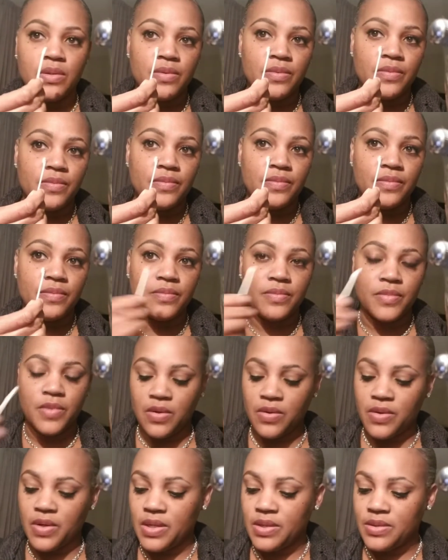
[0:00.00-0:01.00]
So,
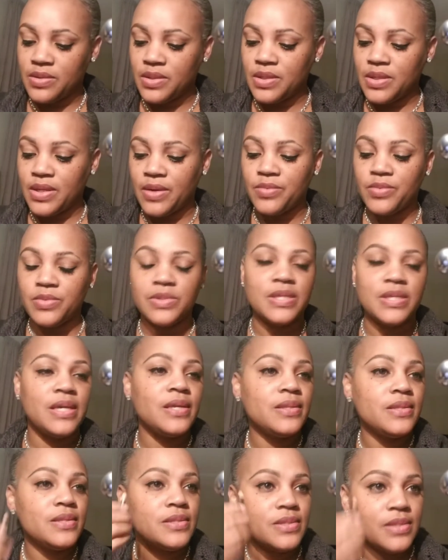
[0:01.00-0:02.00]
all right, then I
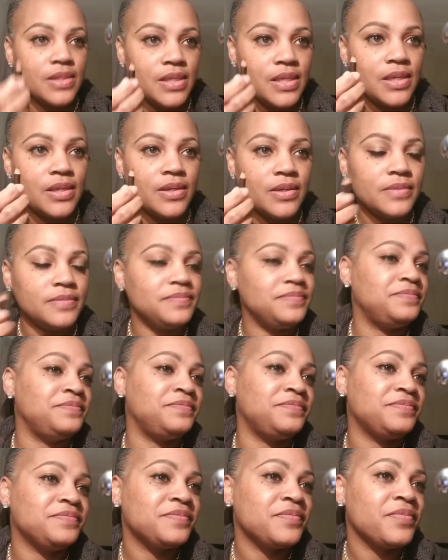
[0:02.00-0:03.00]
will take this
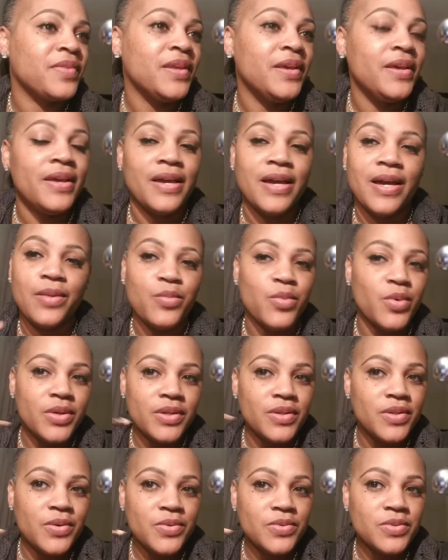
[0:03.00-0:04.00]
again.
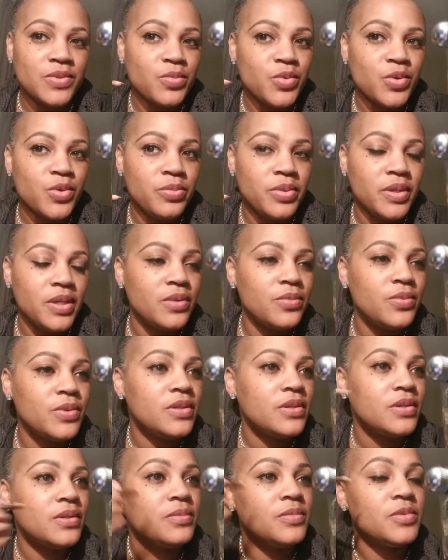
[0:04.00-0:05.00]
I'm one of those, I'm real
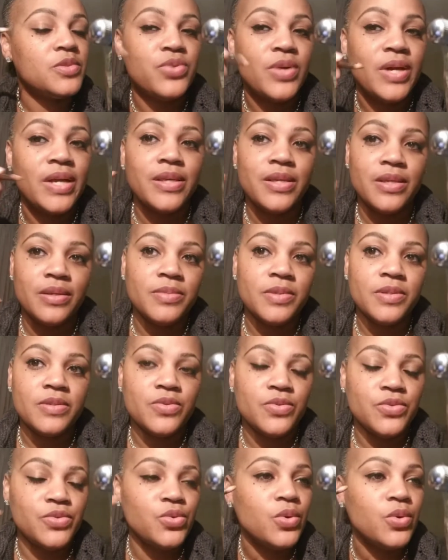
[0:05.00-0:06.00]
picky with it. I'm gonna try to
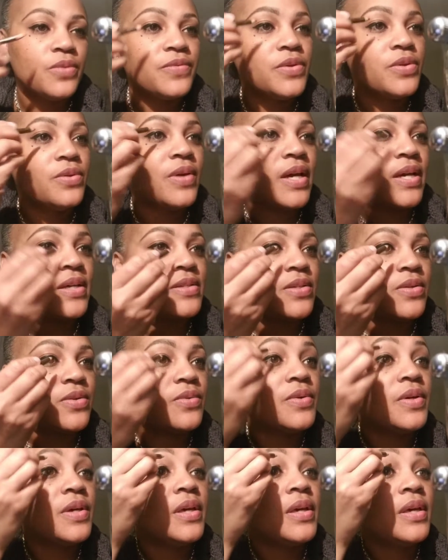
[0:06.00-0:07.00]
keep it short for you
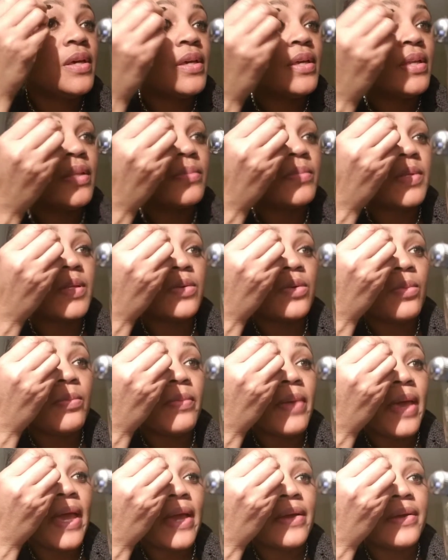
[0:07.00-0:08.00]
guys though. And I'm gonna
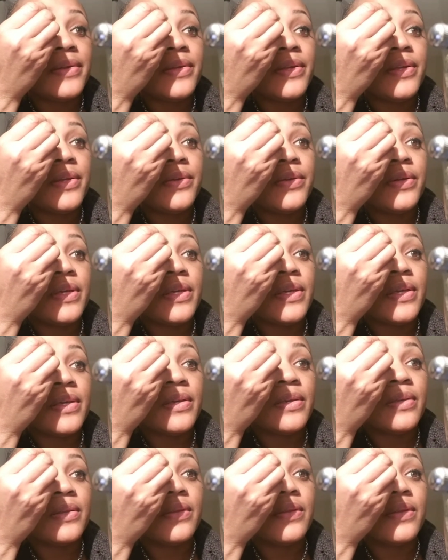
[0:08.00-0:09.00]
go back under here
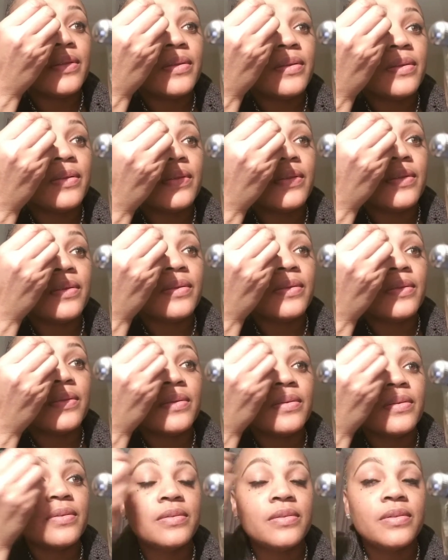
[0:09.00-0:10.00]
again,
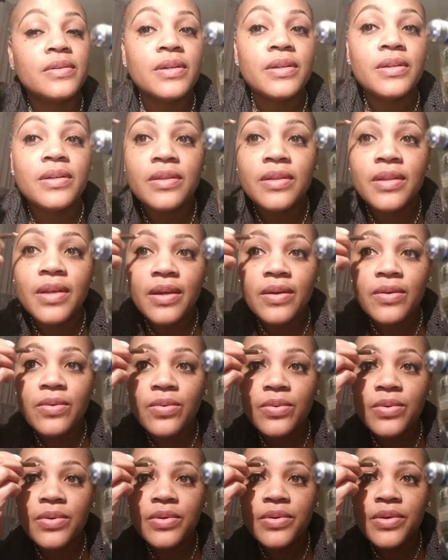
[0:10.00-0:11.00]
just looking in
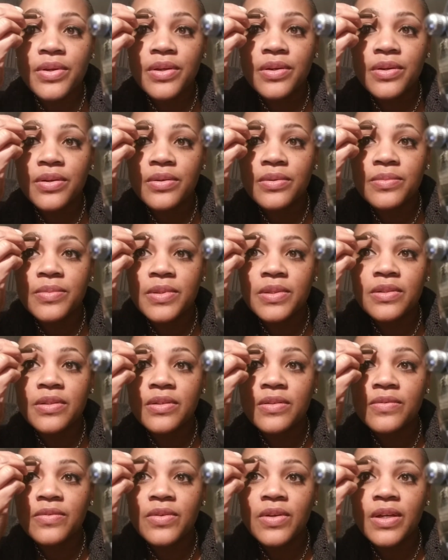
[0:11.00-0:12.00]
that corner here. Let
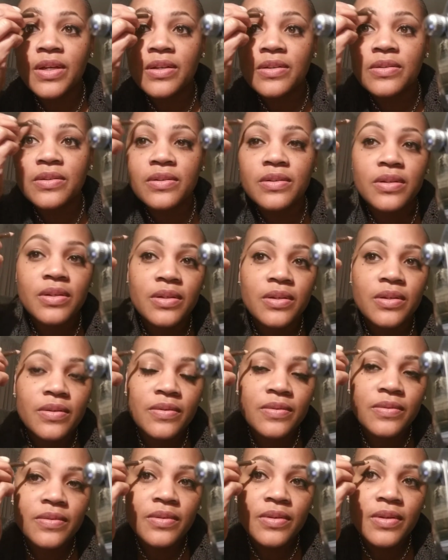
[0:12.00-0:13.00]
me see if you guys
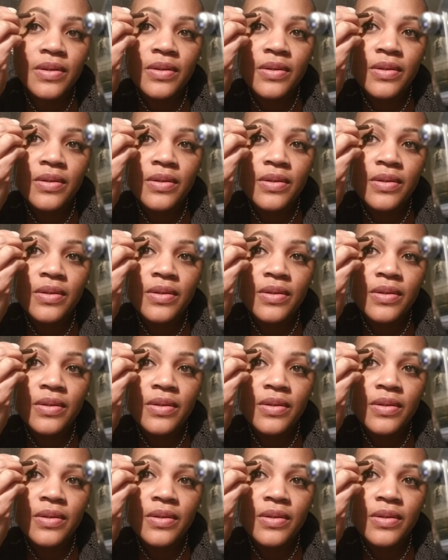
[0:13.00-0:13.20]
can tell.